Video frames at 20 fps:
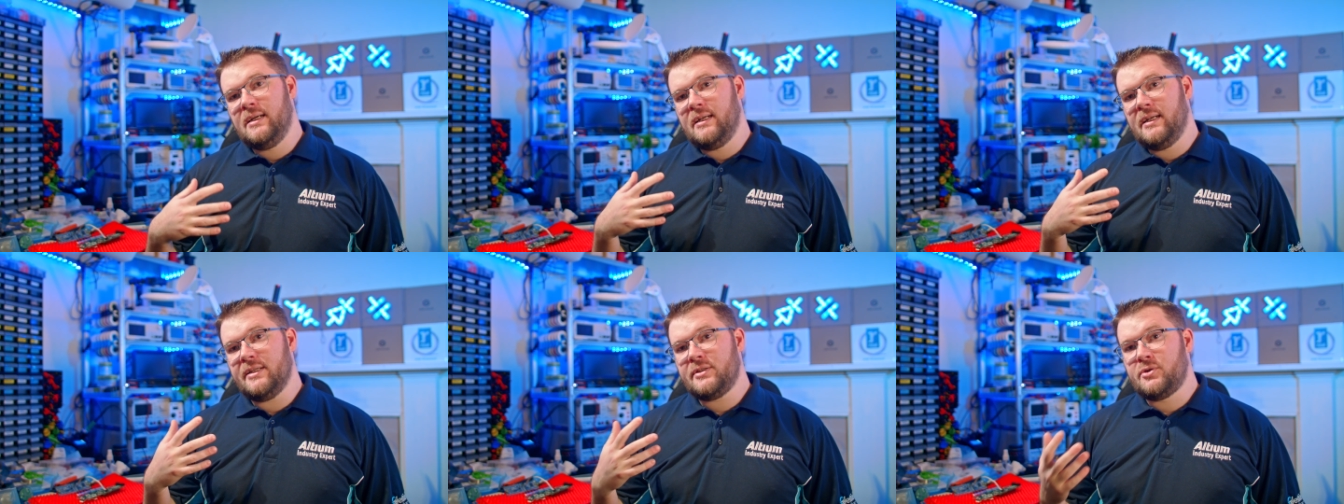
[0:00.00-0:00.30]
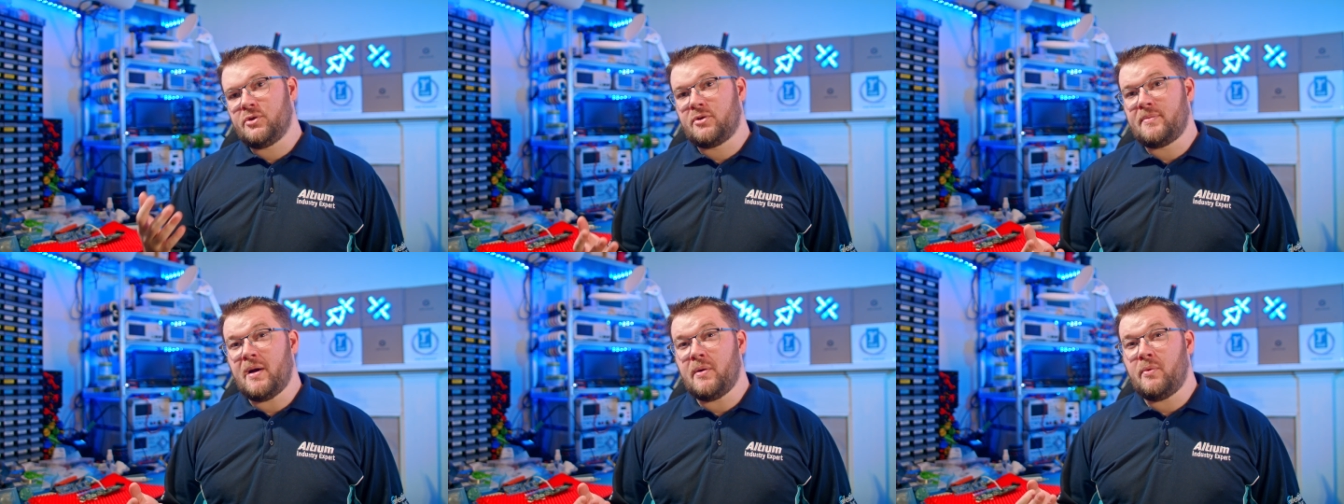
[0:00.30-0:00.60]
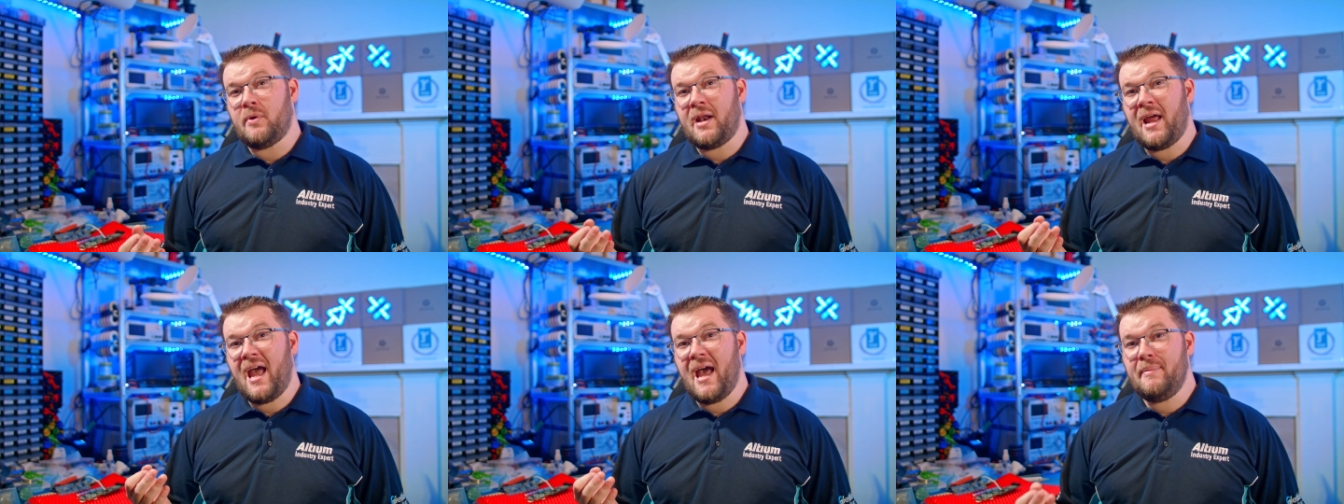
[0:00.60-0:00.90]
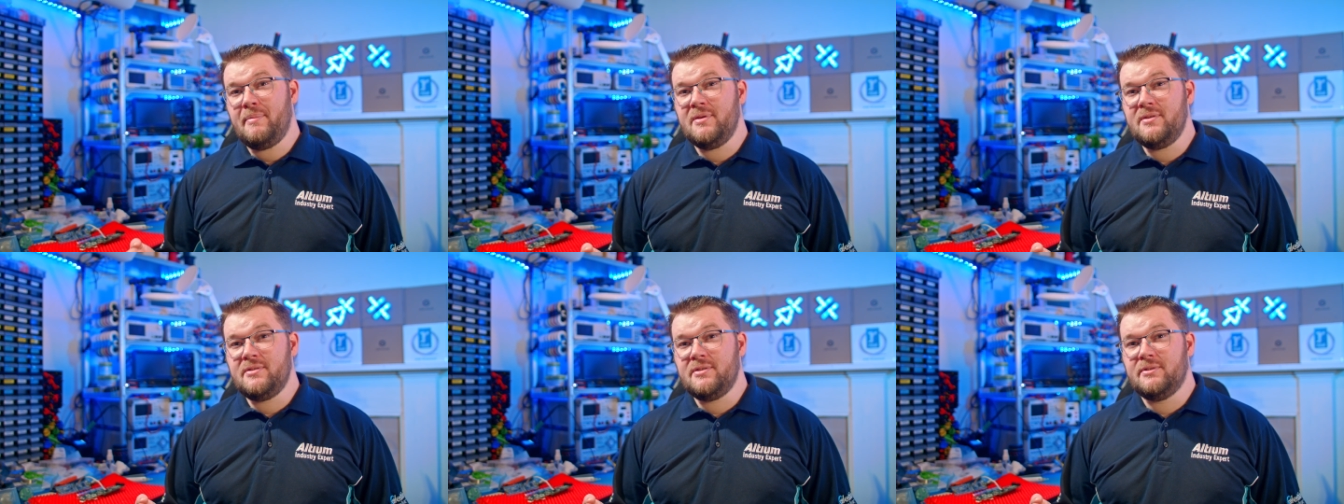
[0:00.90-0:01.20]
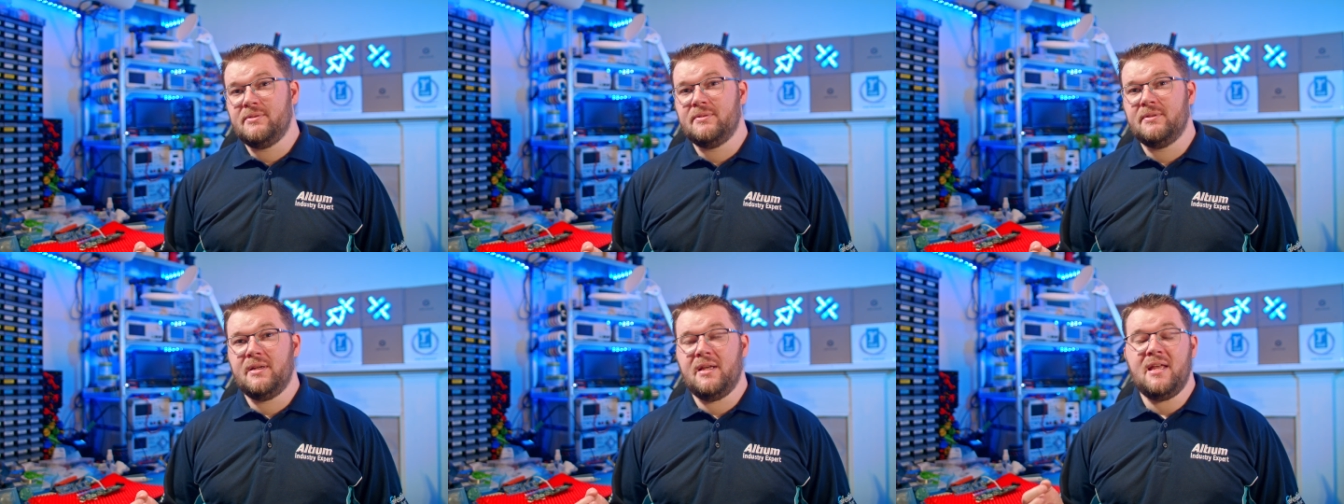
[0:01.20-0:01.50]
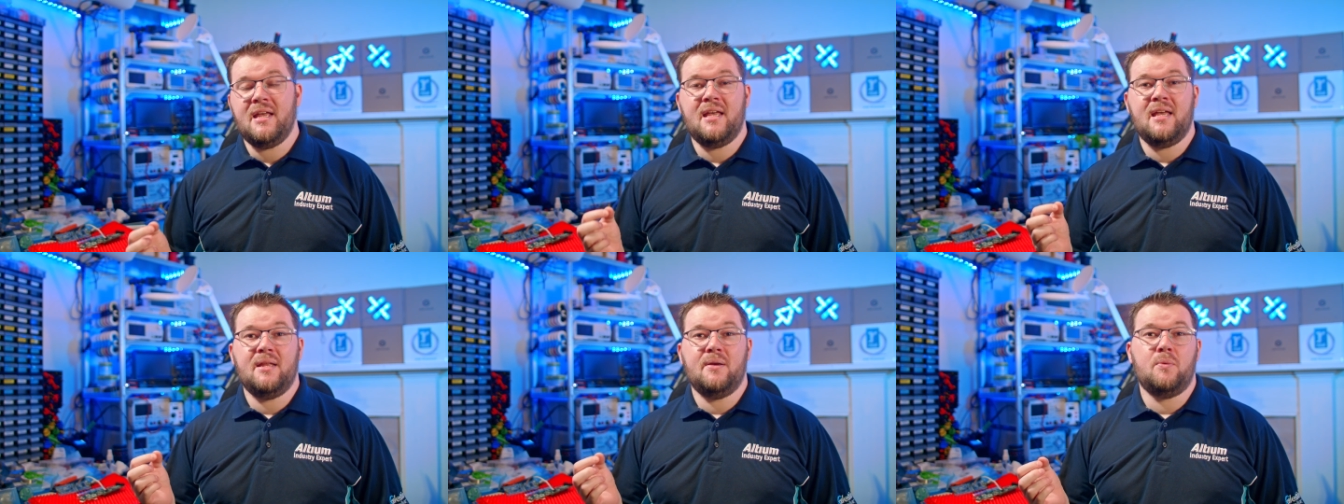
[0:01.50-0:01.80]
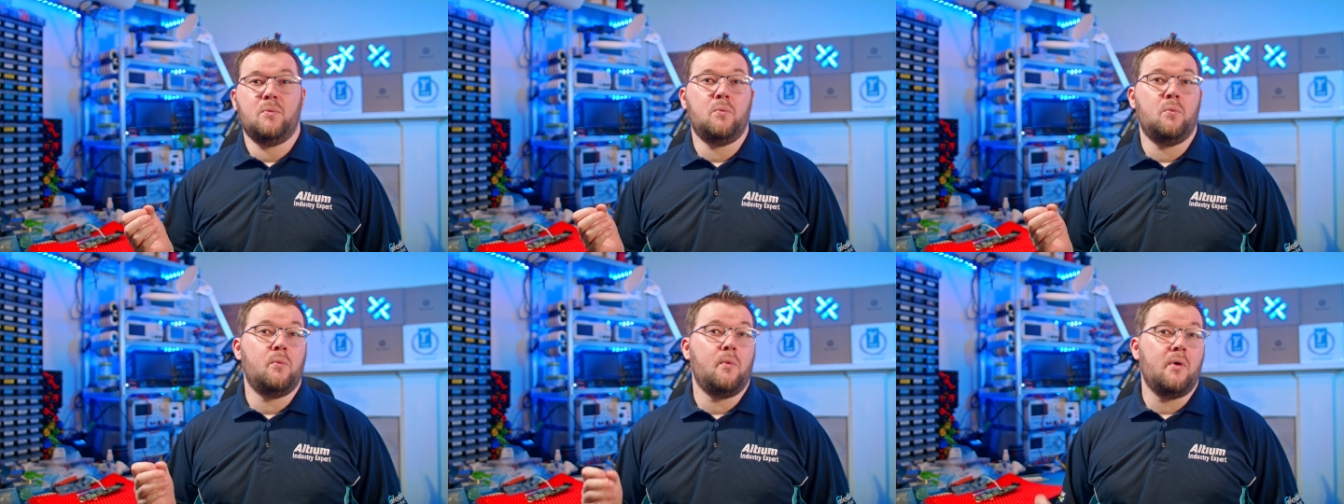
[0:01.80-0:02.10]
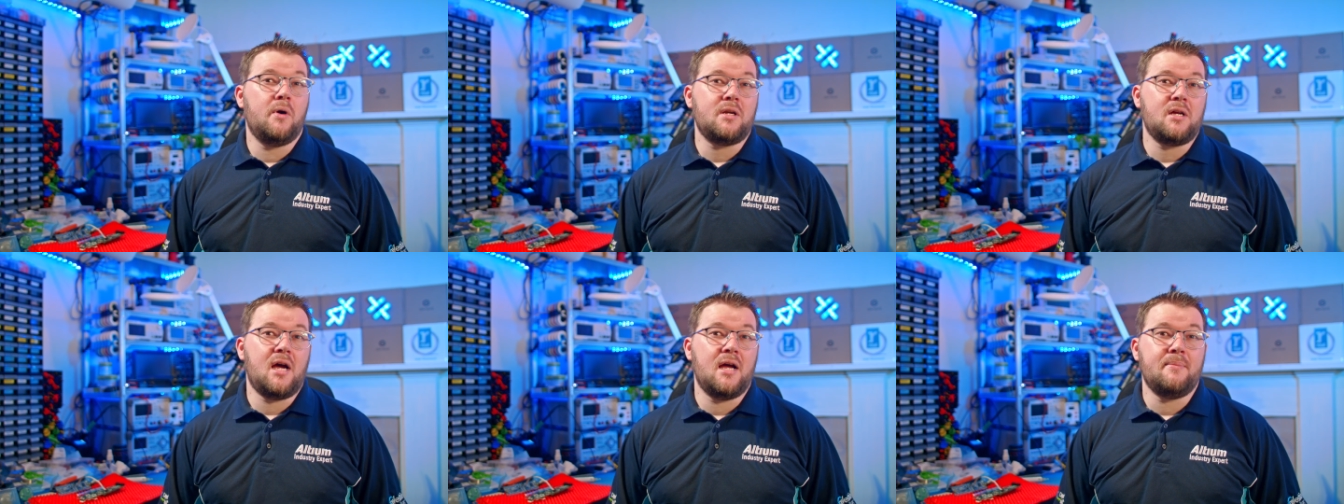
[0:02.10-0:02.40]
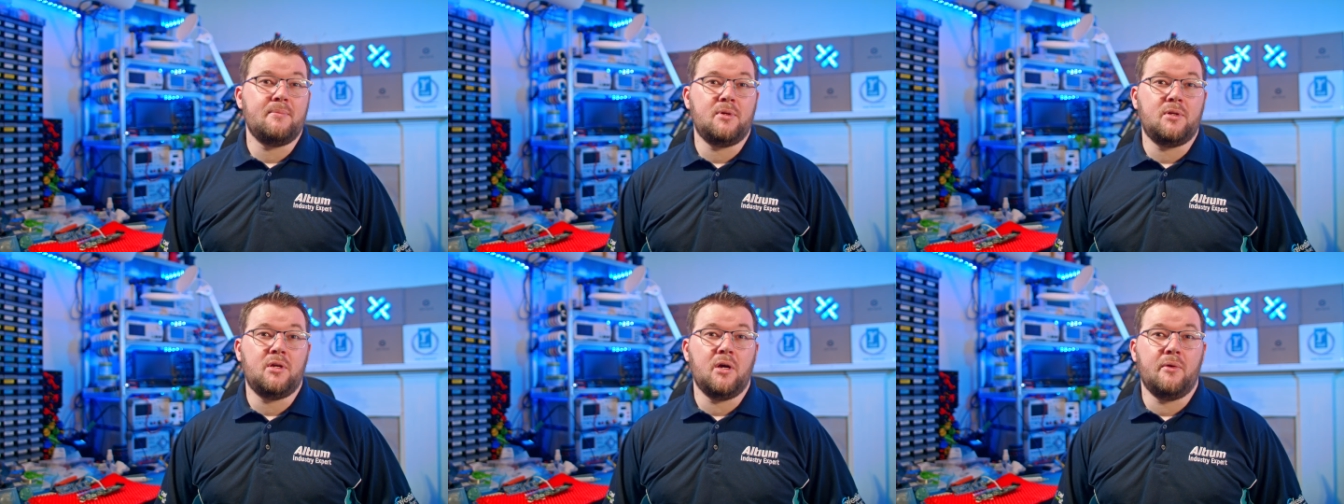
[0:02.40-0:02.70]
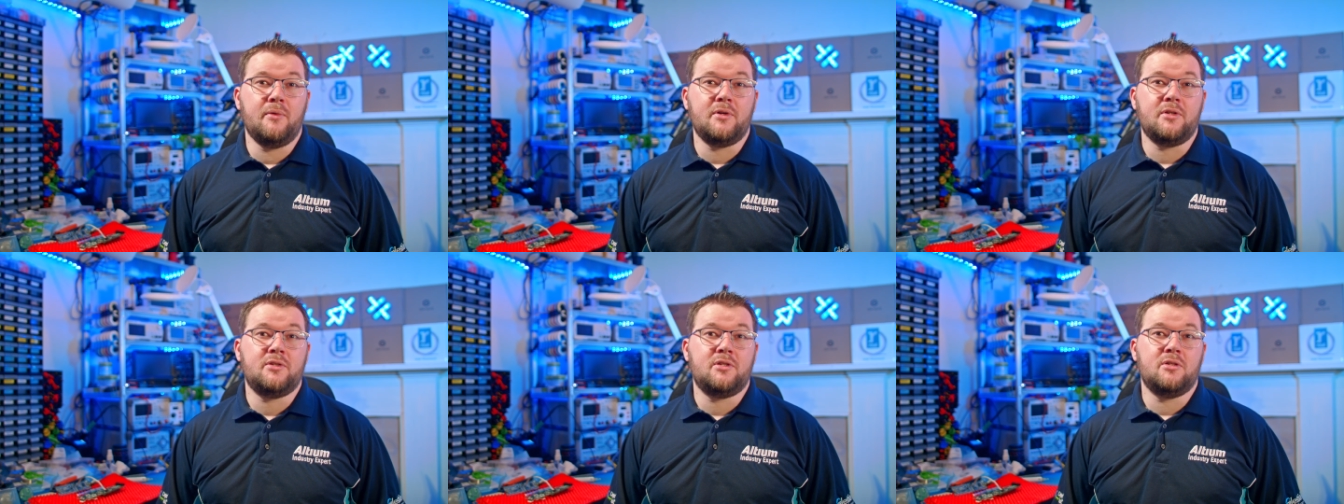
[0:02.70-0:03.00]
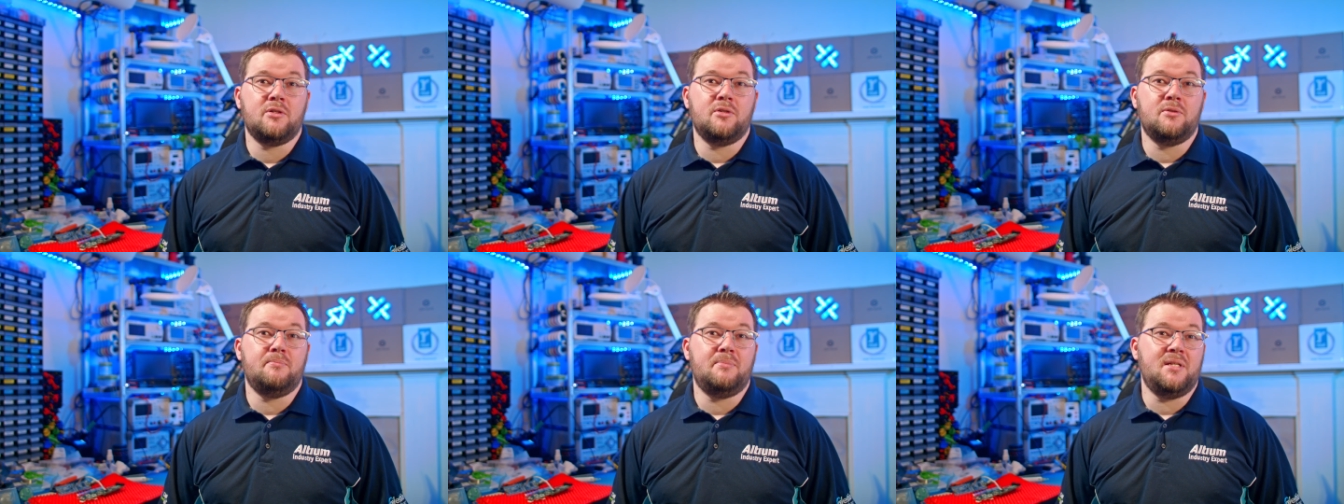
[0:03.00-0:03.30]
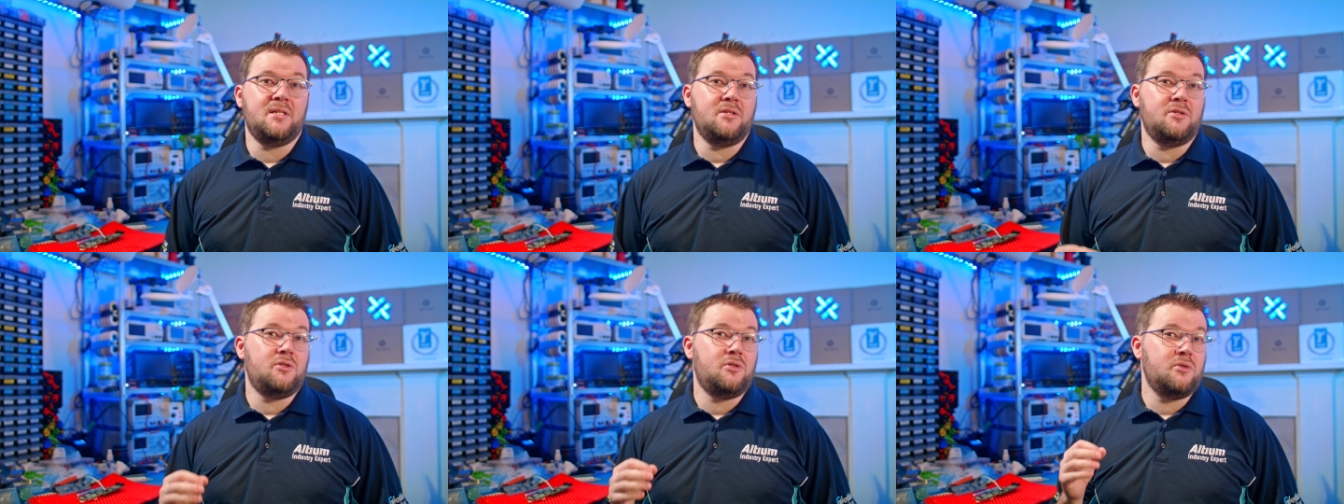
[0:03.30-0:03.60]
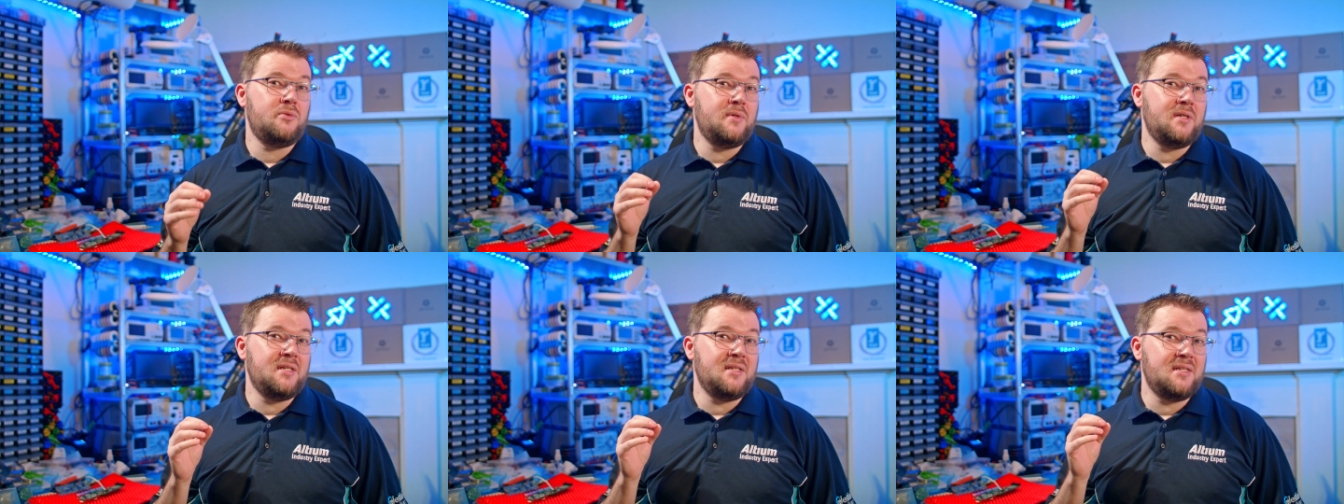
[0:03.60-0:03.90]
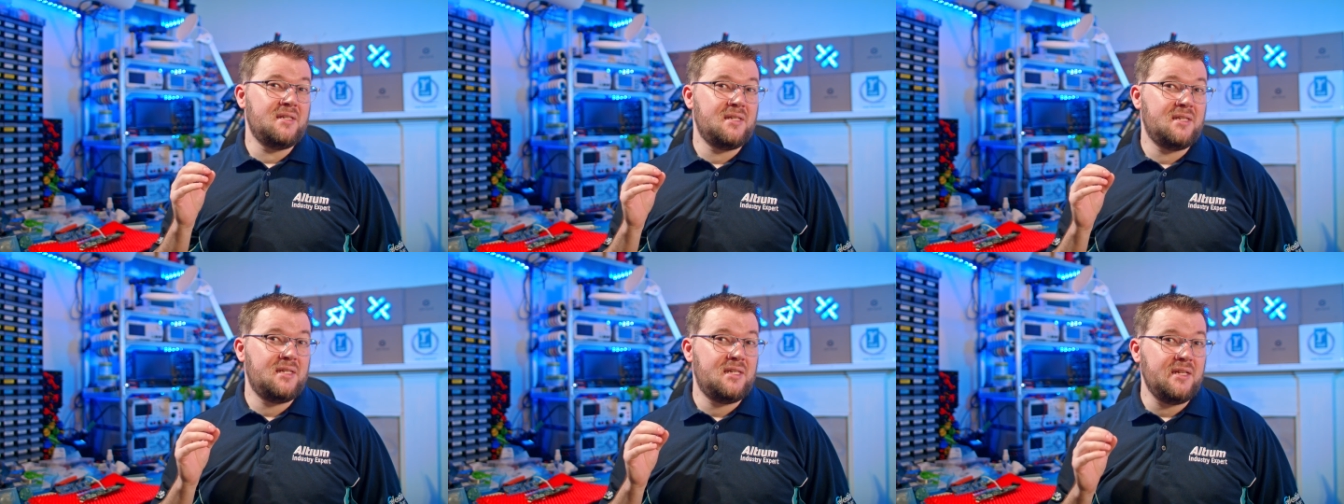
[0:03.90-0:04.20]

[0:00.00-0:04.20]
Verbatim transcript: Let's talk about what happened and what I'm going to be doing